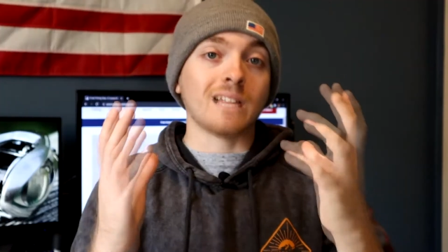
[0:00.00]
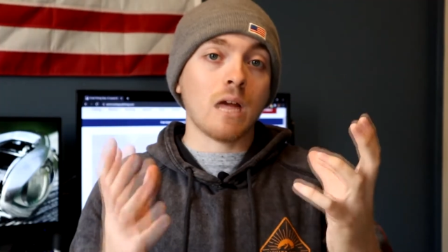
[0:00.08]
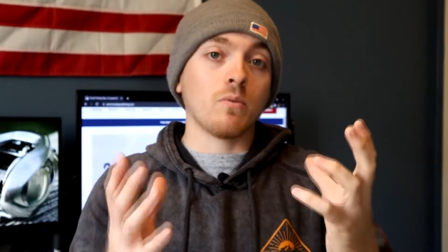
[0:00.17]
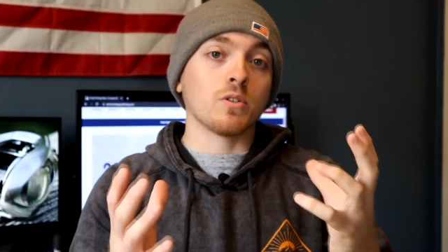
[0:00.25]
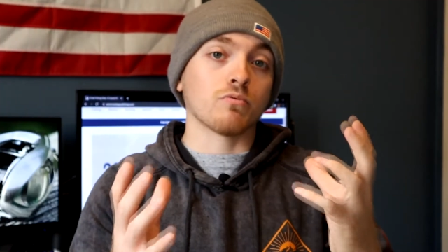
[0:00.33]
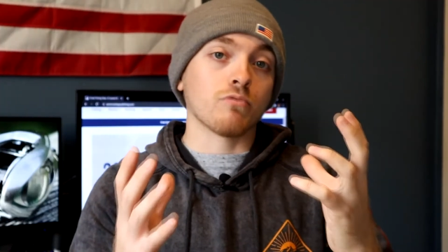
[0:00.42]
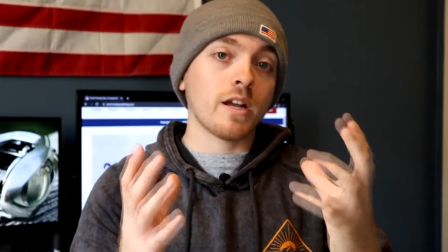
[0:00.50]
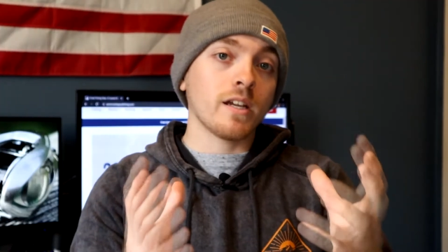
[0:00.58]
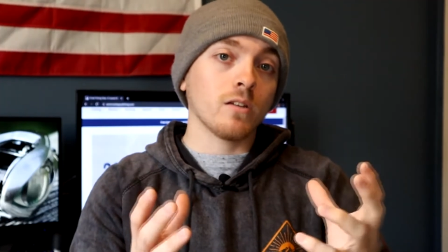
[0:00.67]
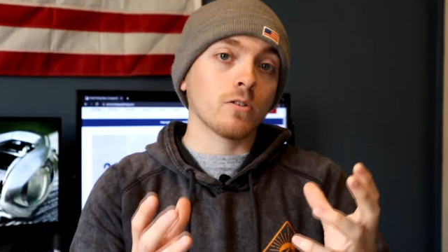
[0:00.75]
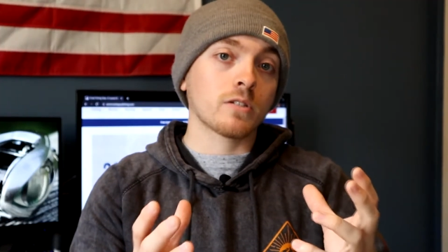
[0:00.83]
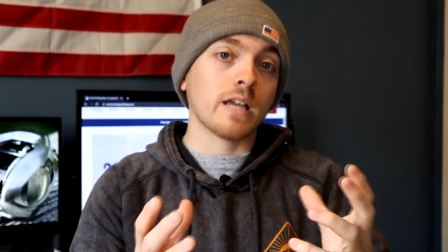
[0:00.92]
Daiwa's
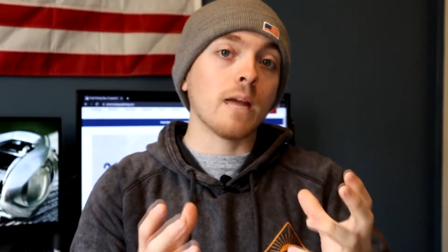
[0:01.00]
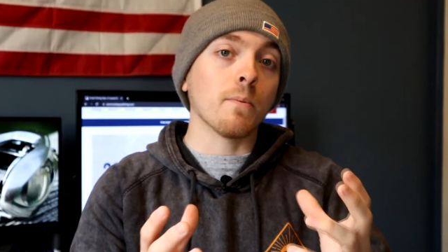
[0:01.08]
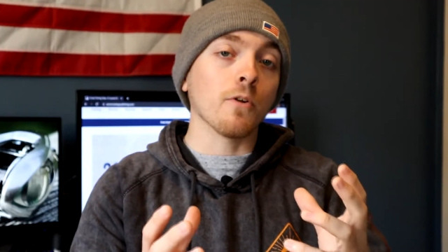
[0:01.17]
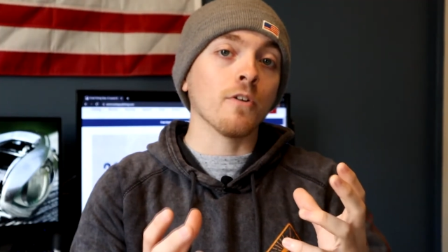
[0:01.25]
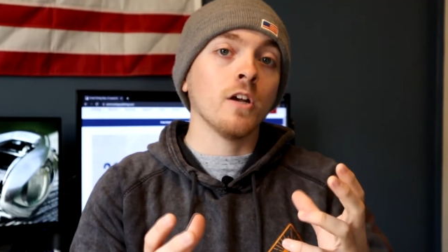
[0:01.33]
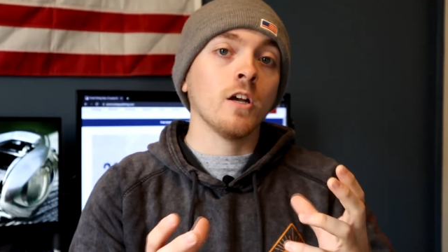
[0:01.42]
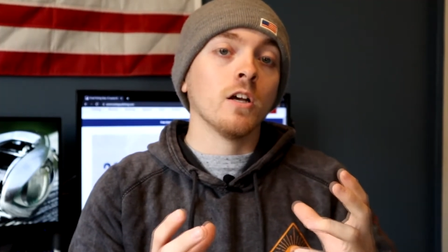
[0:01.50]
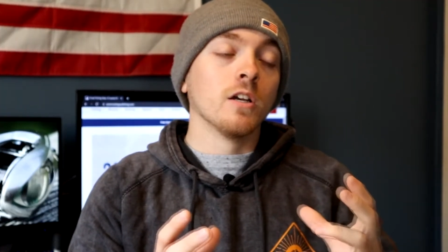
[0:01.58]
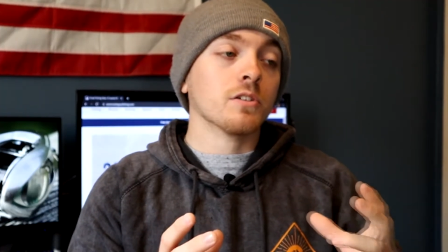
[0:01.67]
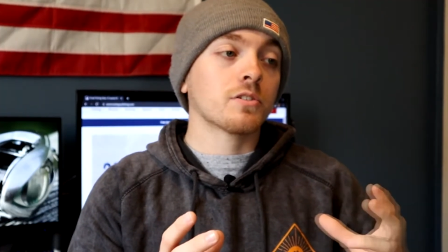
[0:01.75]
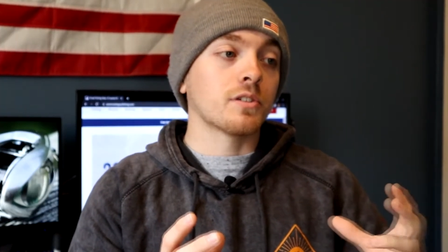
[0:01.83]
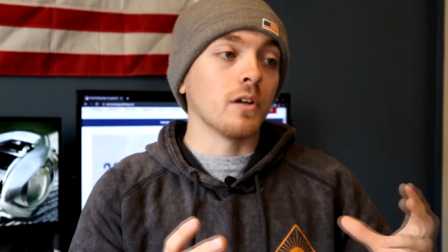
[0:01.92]
regular taper,
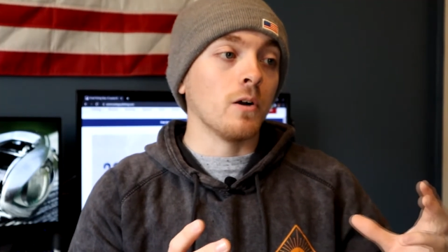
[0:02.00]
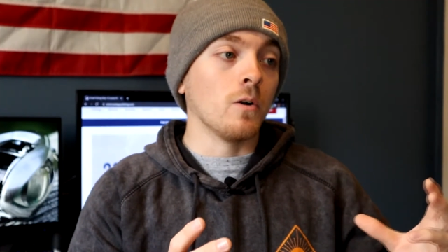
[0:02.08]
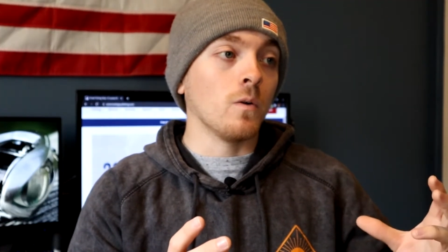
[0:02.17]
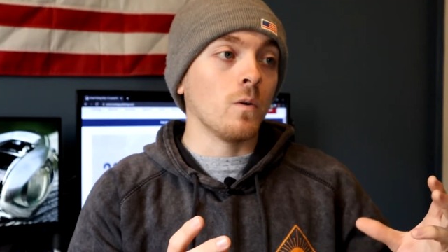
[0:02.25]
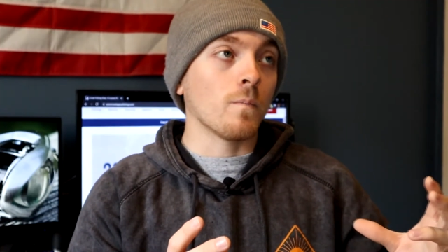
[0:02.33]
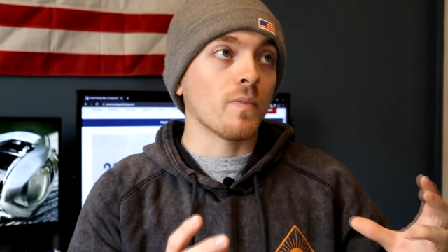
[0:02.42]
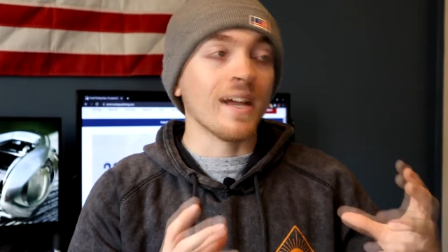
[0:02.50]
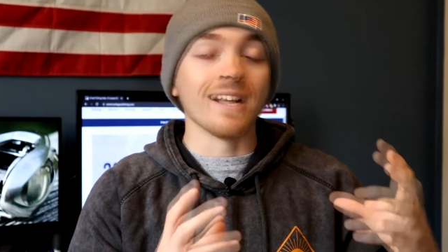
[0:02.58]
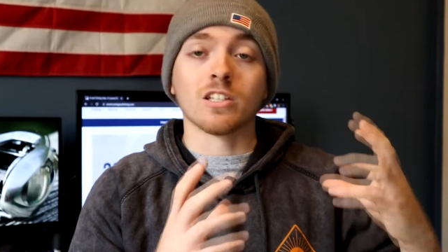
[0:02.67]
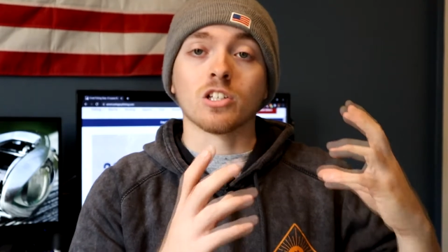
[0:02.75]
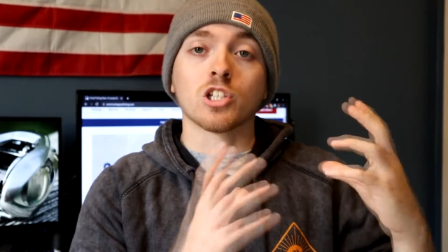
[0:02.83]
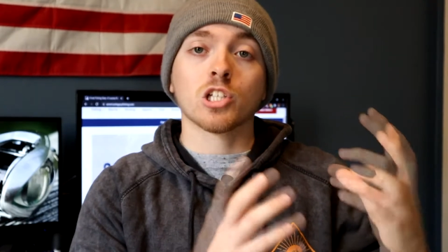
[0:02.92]
so
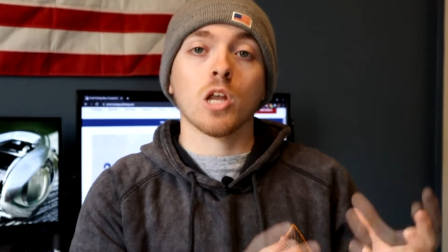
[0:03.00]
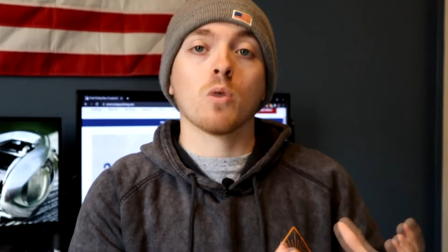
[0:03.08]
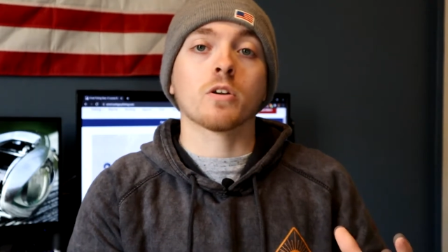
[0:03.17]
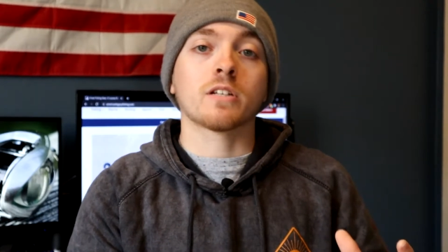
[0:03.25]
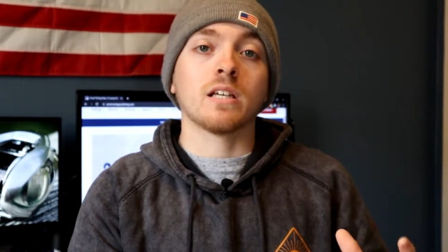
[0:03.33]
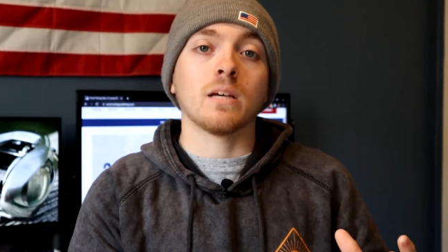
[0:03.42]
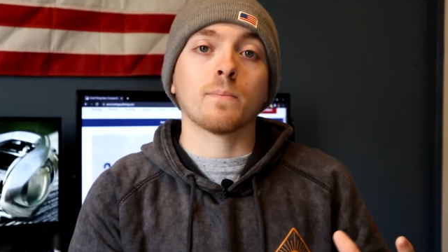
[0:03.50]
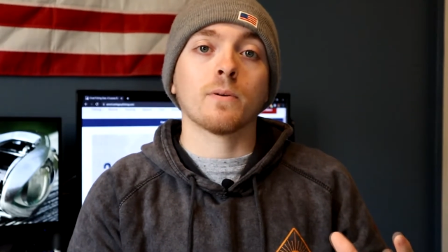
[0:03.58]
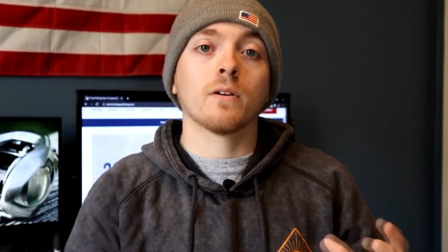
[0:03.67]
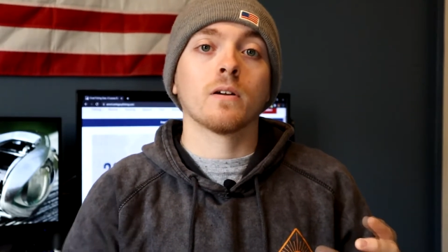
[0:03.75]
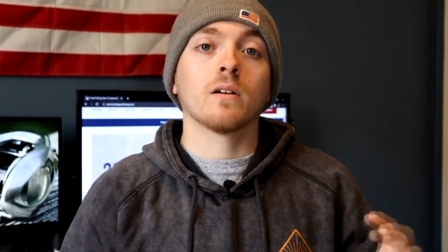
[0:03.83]
it's a slower tip.